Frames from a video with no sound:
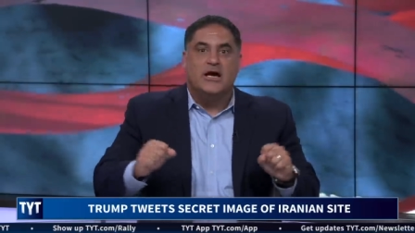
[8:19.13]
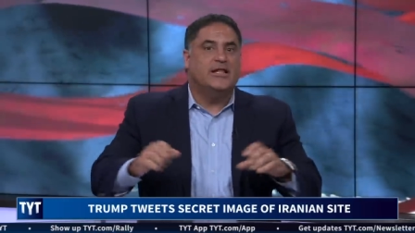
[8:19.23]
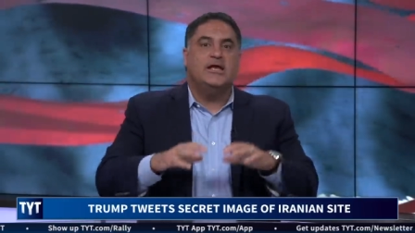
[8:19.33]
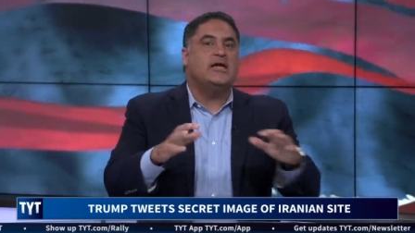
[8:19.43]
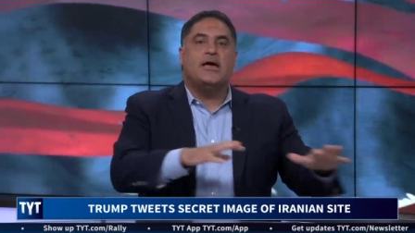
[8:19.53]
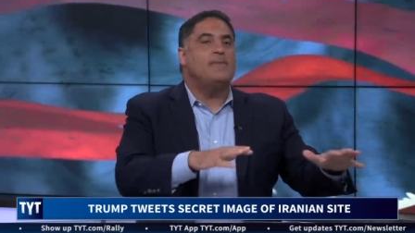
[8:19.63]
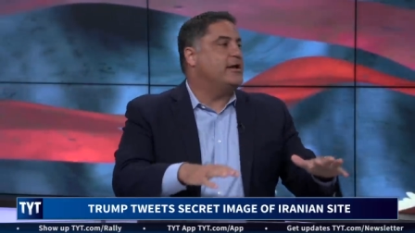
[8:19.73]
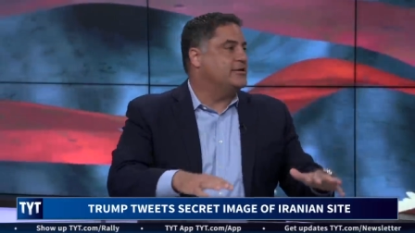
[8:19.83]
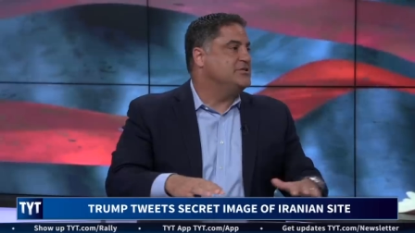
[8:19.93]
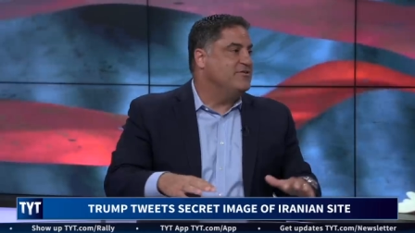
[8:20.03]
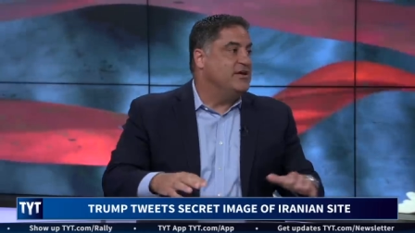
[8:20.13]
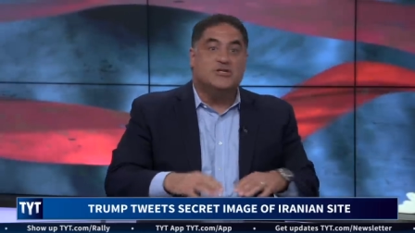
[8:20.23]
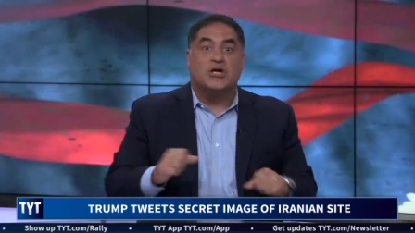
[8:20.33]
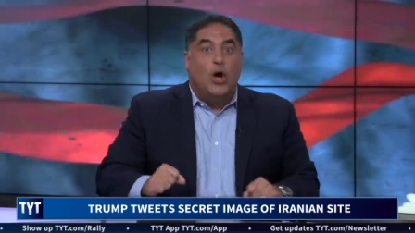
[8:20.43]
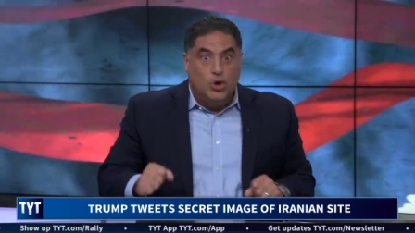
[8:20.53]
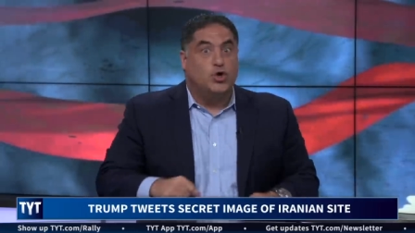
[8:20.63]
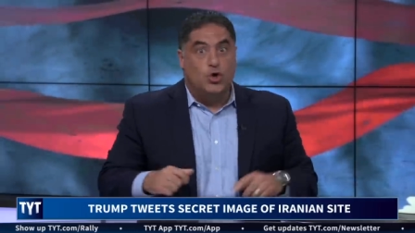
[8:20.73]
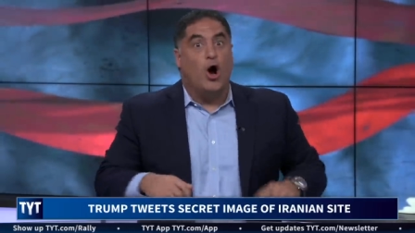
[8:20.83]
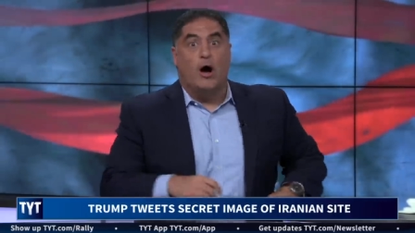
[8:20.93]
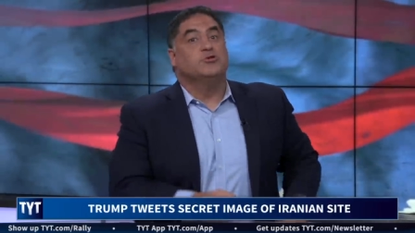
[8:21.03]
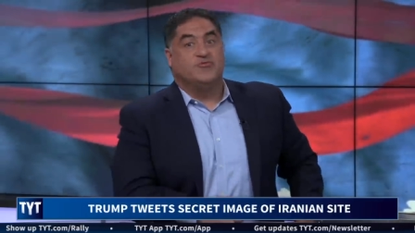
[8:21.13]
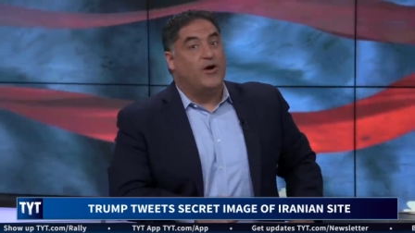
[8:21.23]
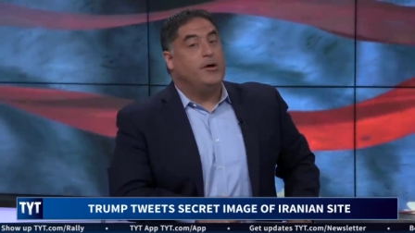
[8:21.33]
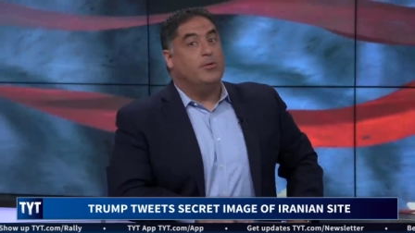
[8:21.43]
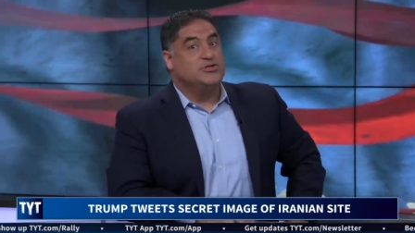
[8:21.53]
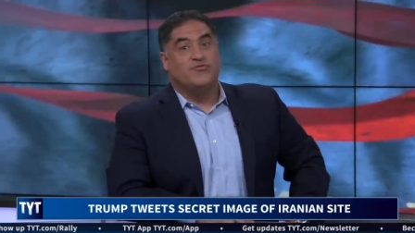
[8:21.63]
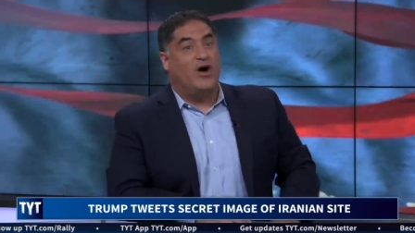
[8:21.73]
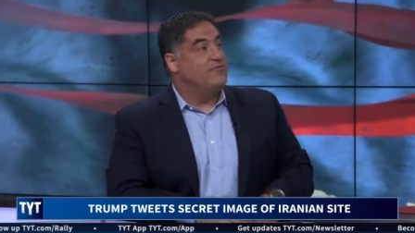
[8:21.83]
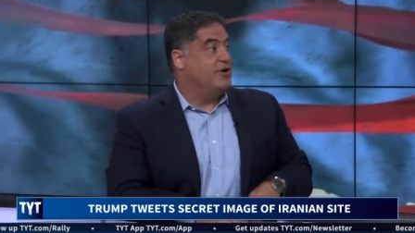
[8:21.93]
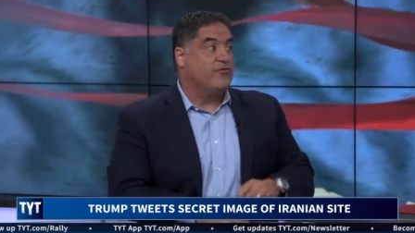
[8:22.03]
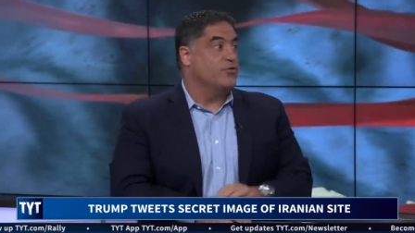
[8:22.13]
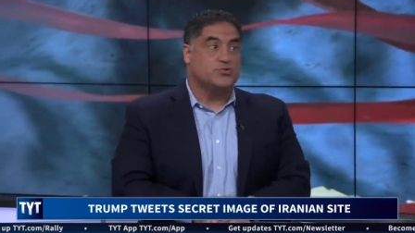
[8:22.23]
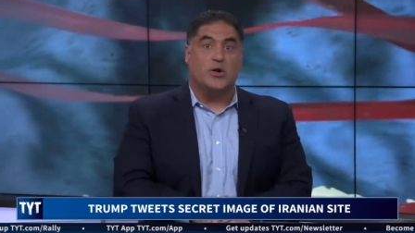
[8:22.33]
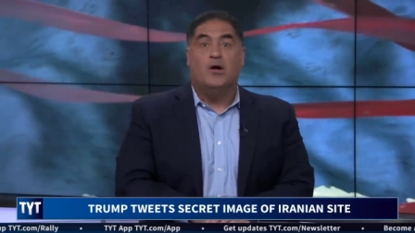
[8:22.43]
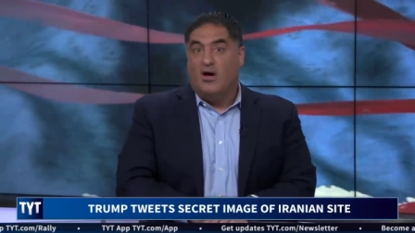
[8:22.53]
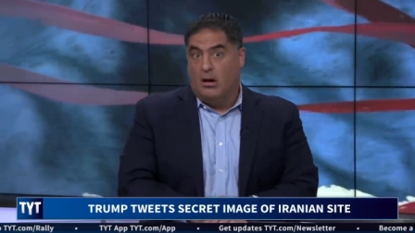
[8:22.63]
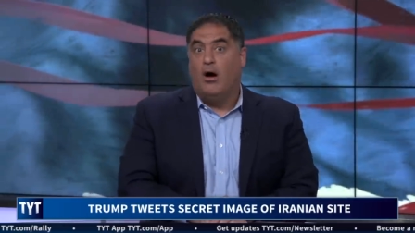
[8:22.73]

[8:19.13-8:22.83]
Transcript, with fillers: And then he came out on TV and he's like, you know, I was very much involved in Air Force One.